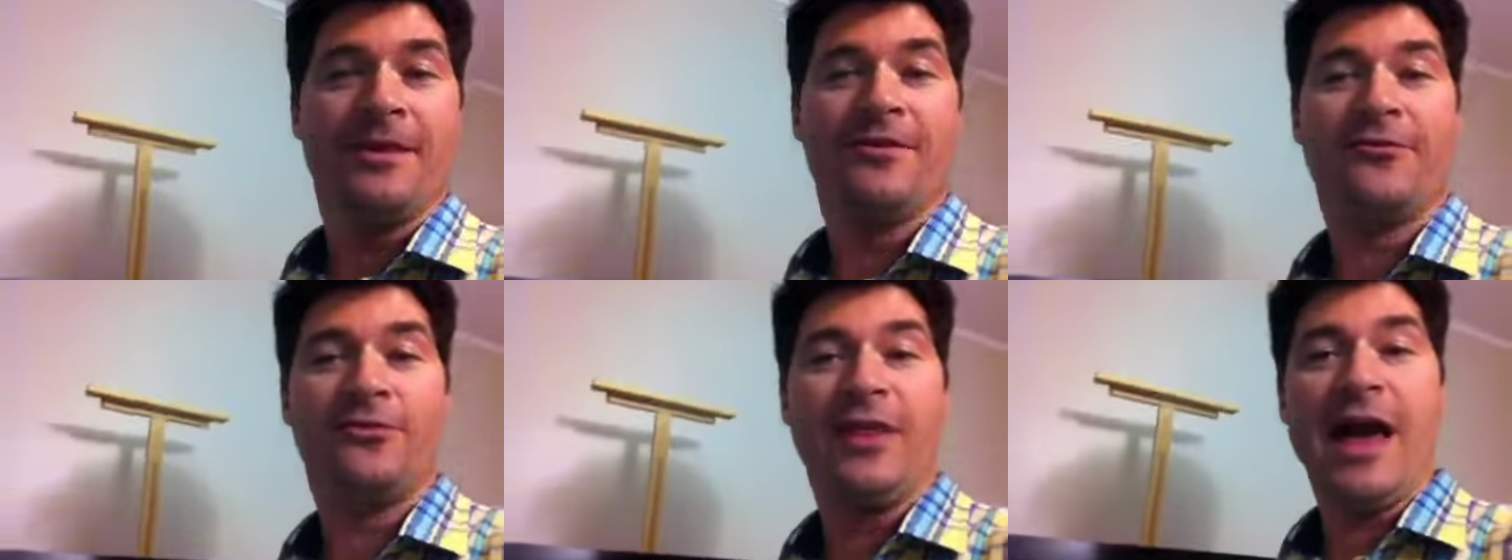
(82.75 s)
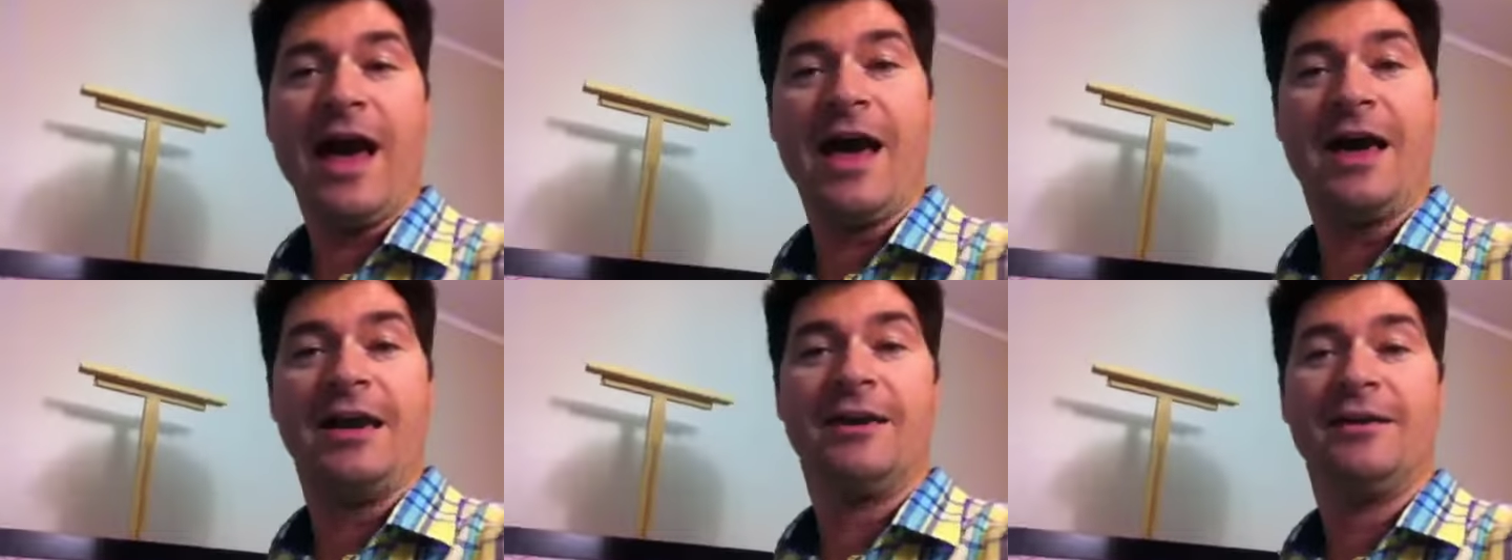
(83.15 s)
A
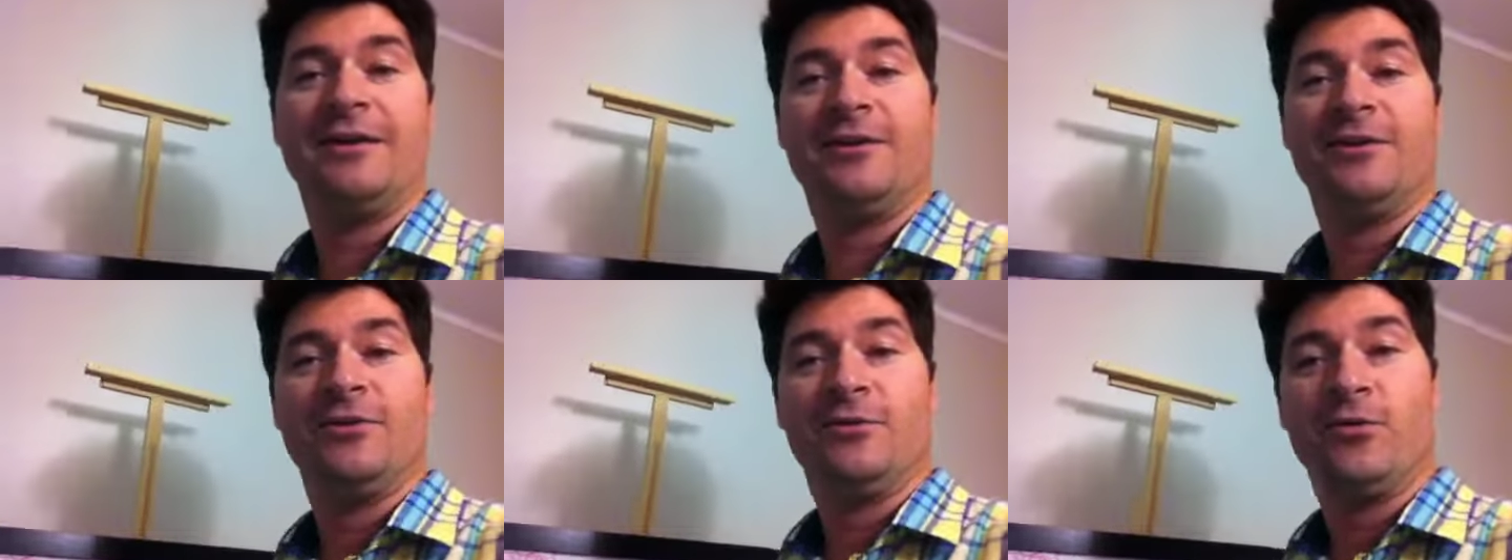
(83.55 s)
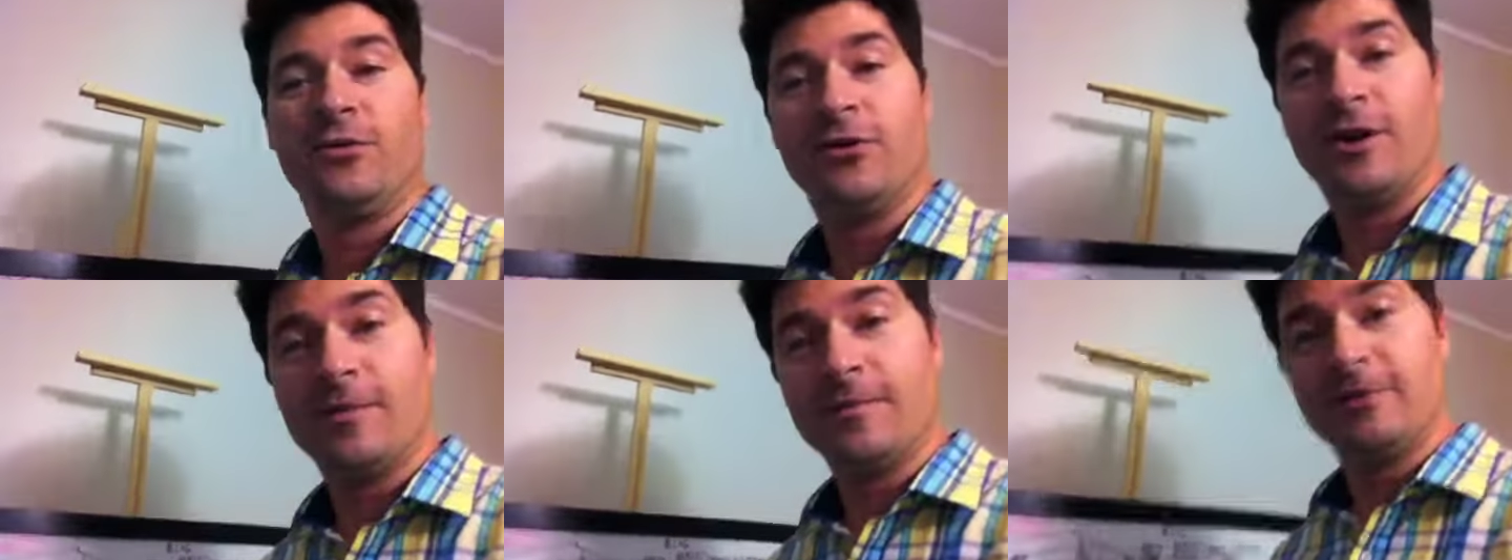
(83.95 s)
fly will
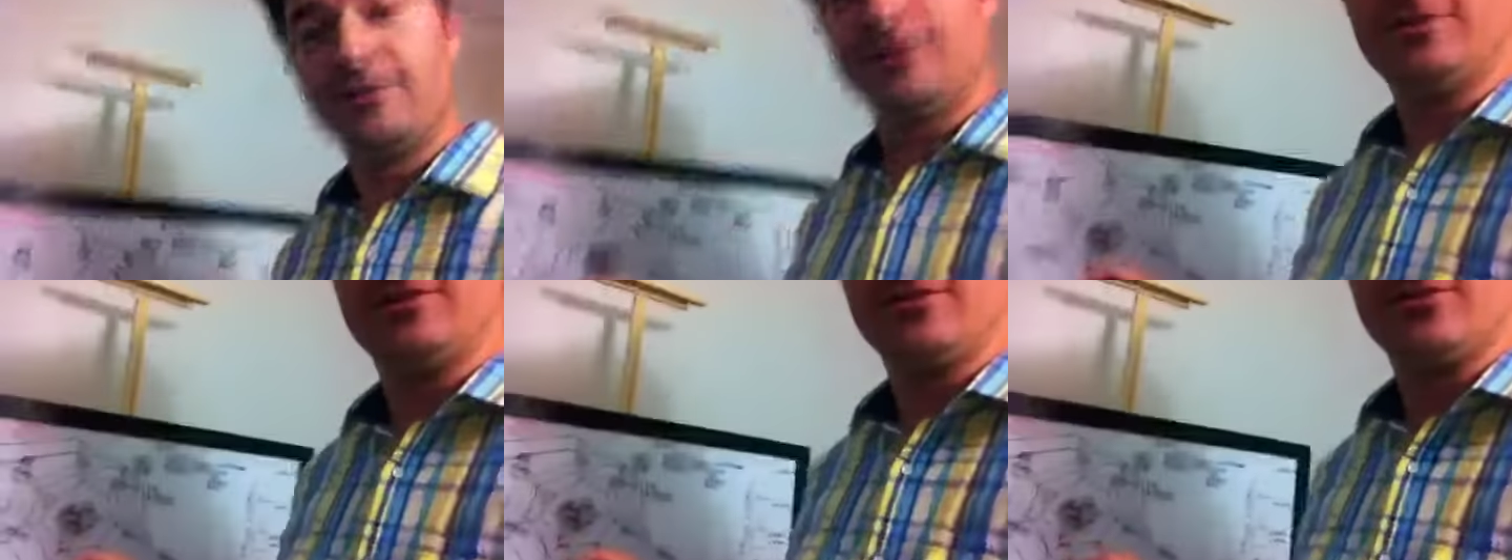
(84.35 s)
come into